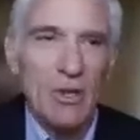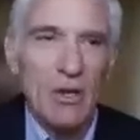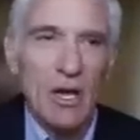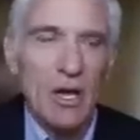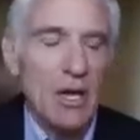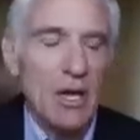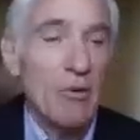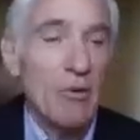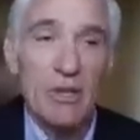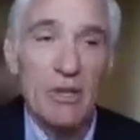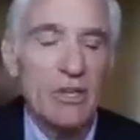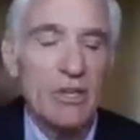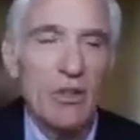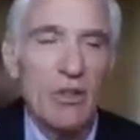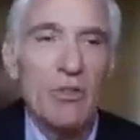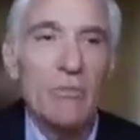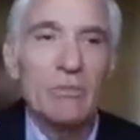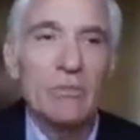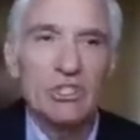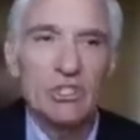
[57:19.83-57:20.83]

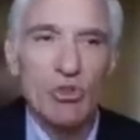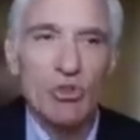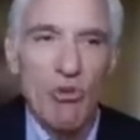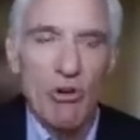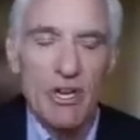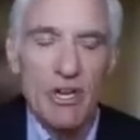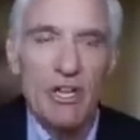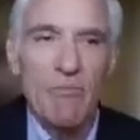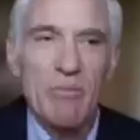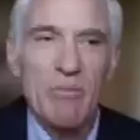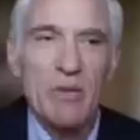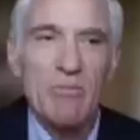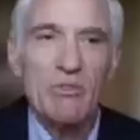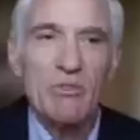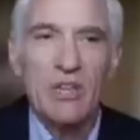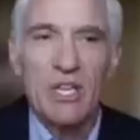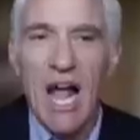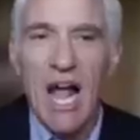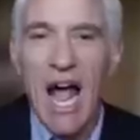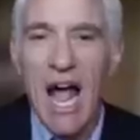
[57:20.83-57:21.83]
the majority of people
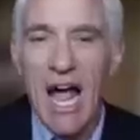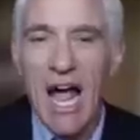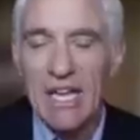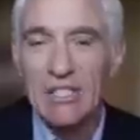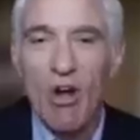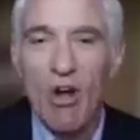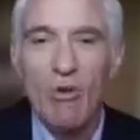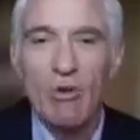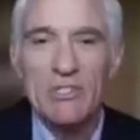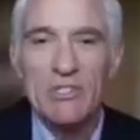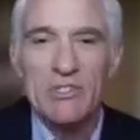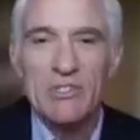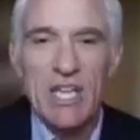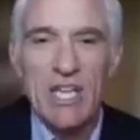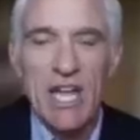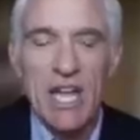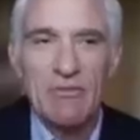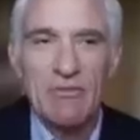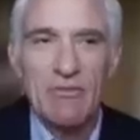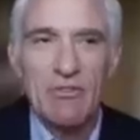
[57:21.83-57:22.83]
that I know at
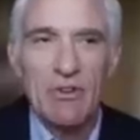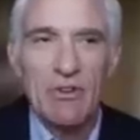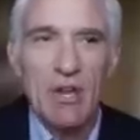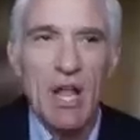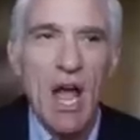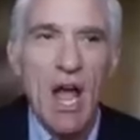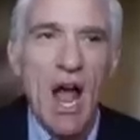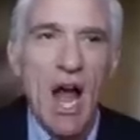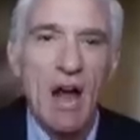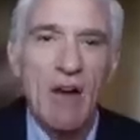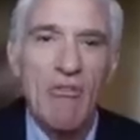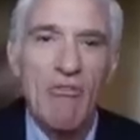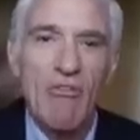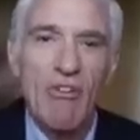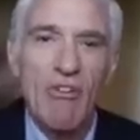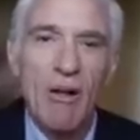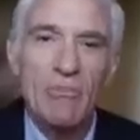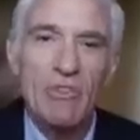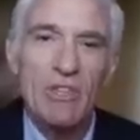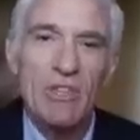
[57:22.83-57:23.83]
Stanford are
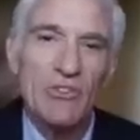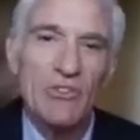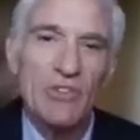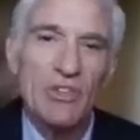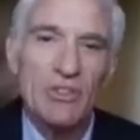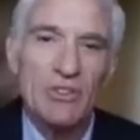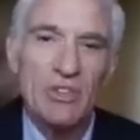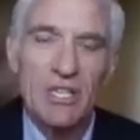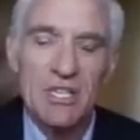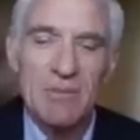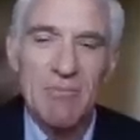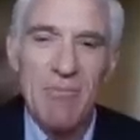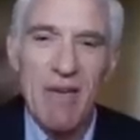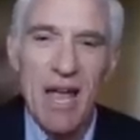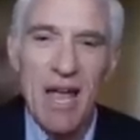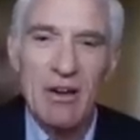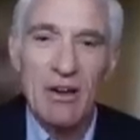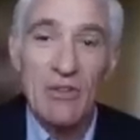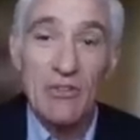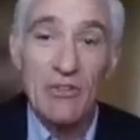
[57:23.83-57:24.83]
from these elite
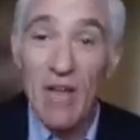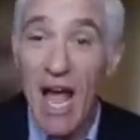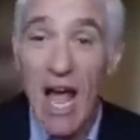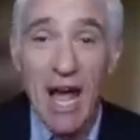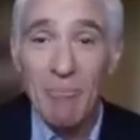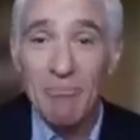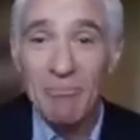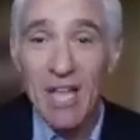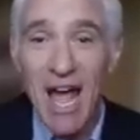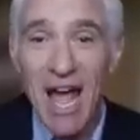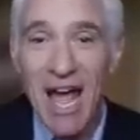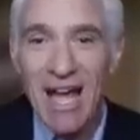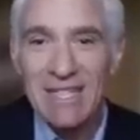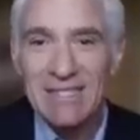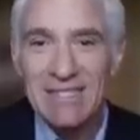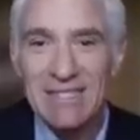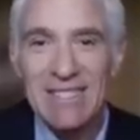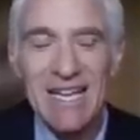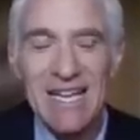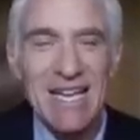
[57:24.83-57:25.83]
backgrounds. I'm not.